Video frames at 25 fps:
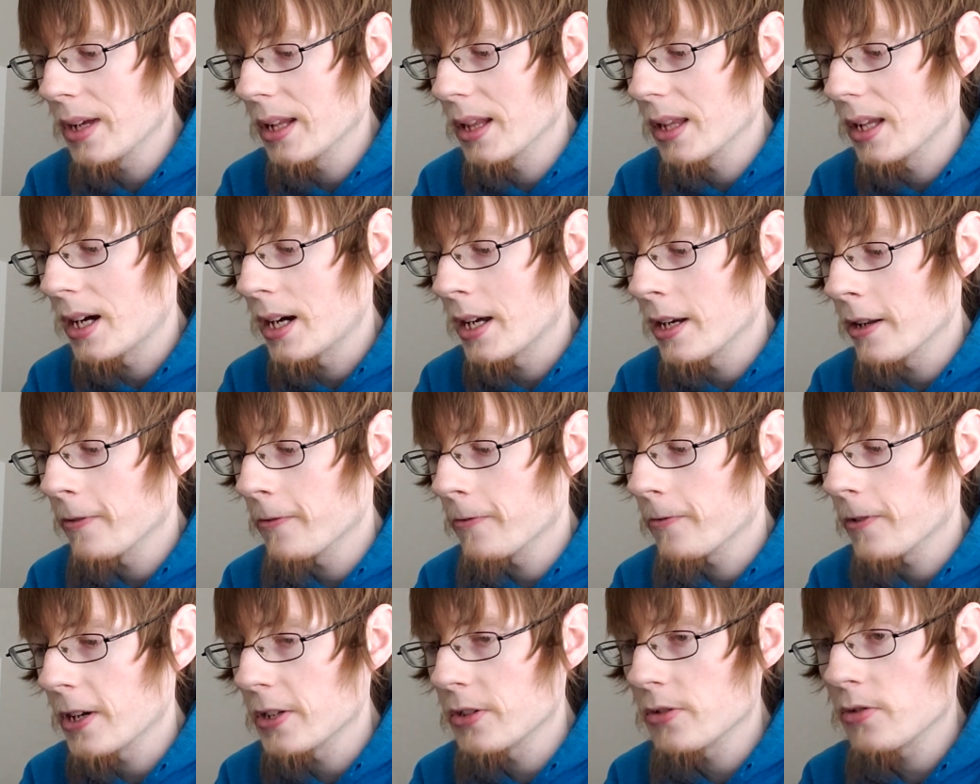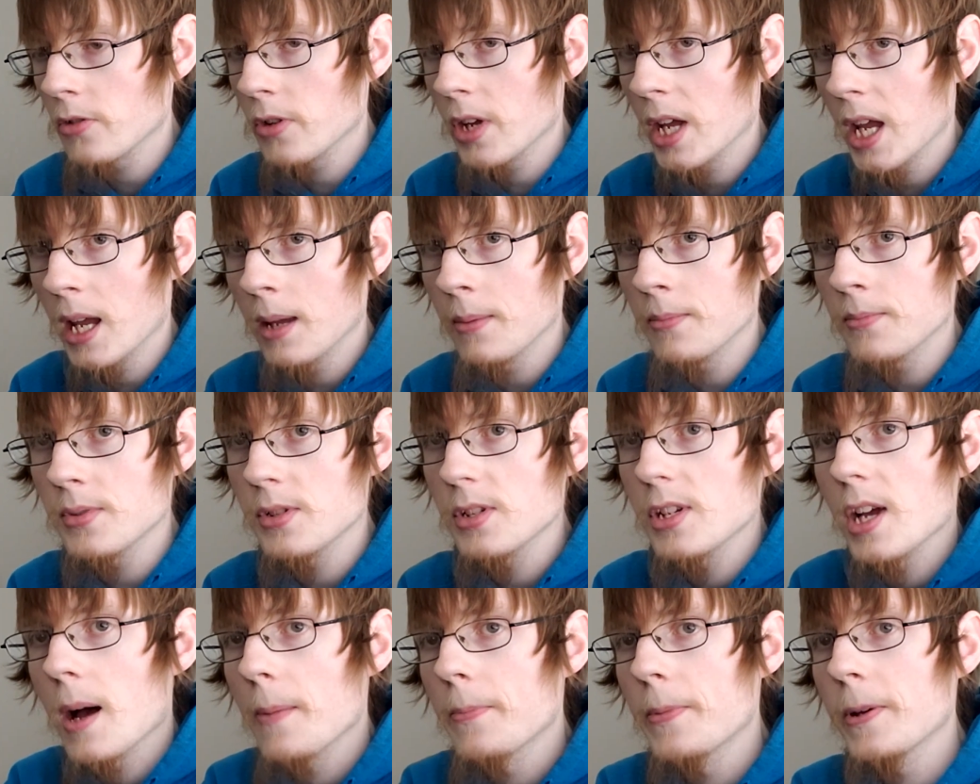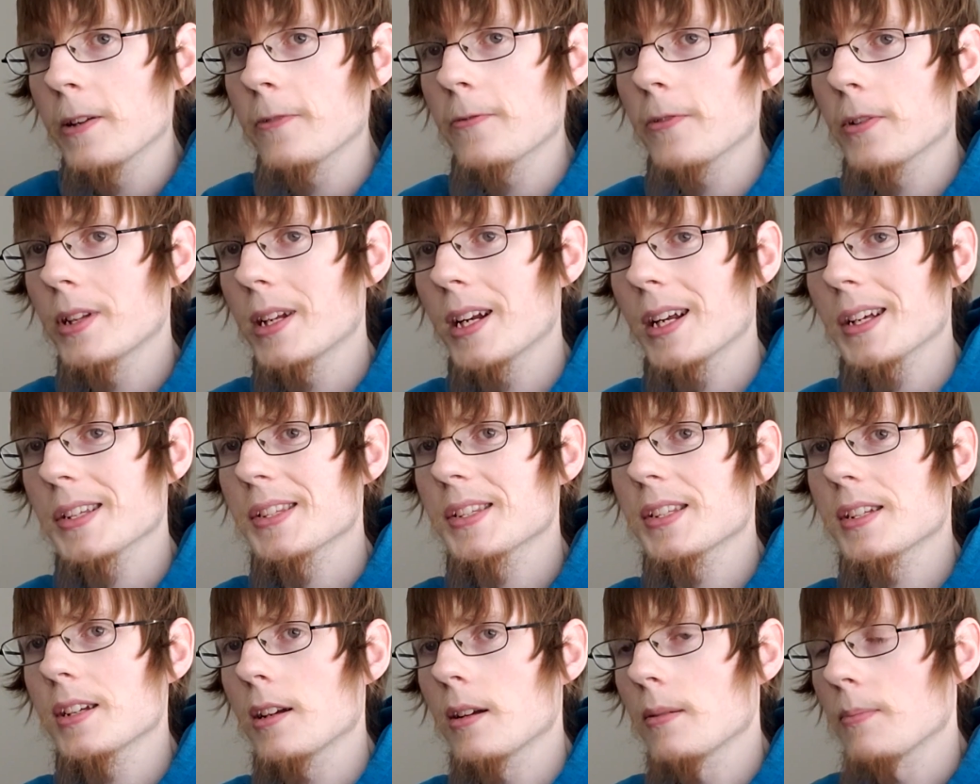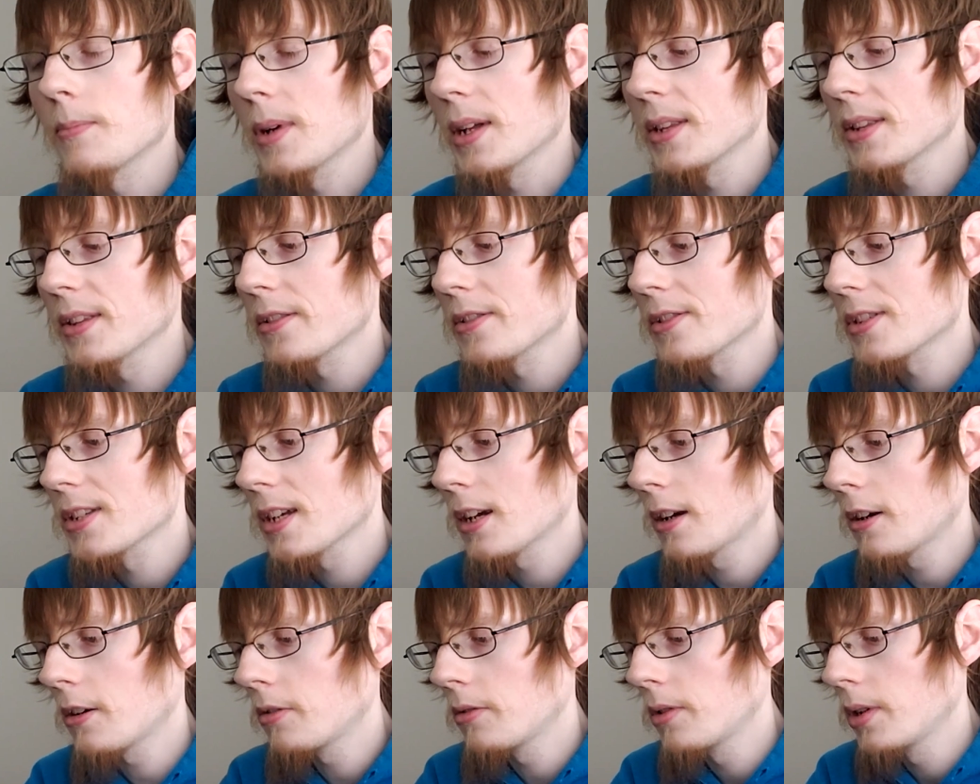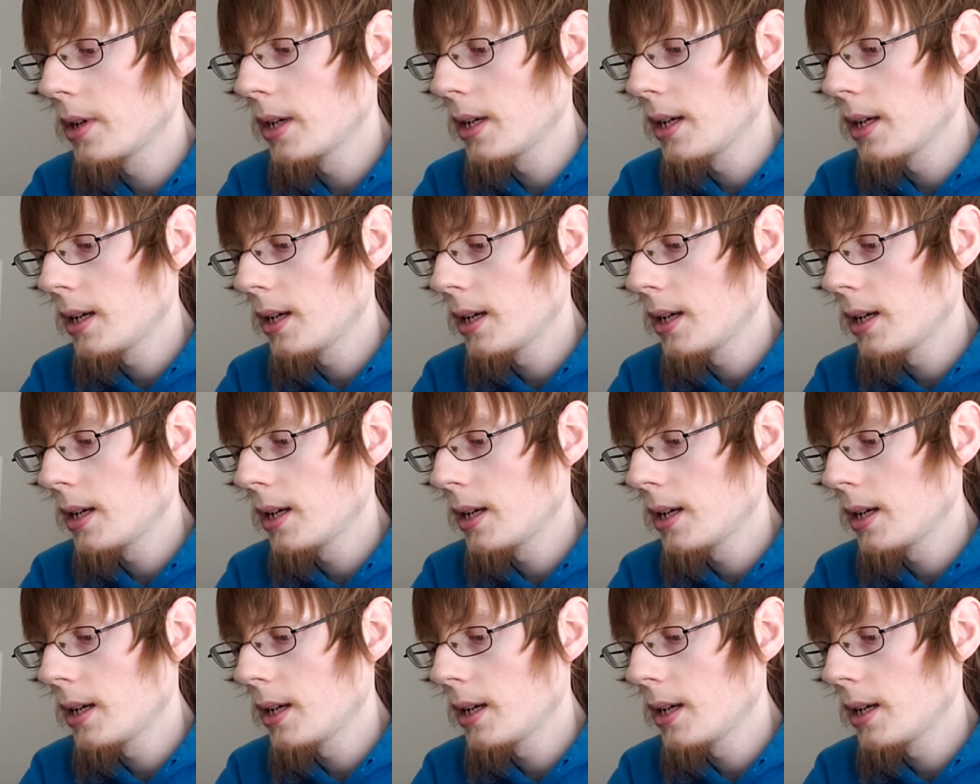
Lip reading: a lot of retro game shopping for the next month or so.